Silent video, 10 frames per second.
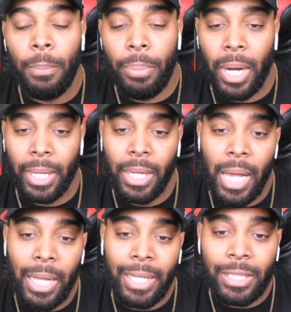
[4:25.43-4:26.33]
But
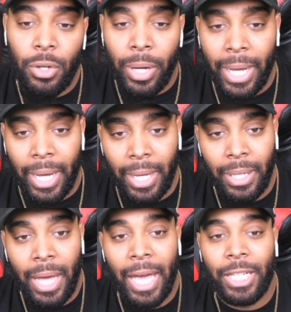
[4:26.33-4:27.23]
let's go ahead
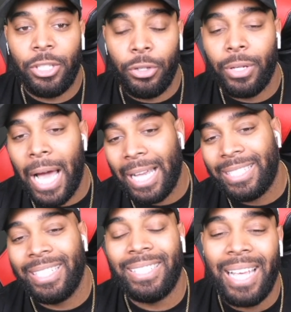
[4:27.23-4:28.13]
and show you guys
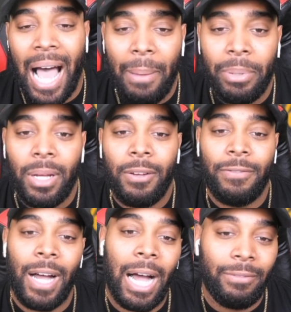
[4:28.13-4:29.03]
the top
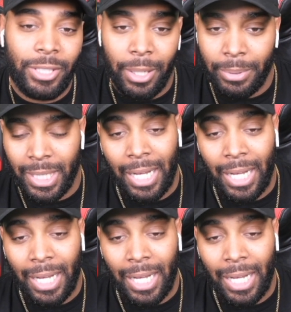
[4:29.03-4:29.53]
five jump shots.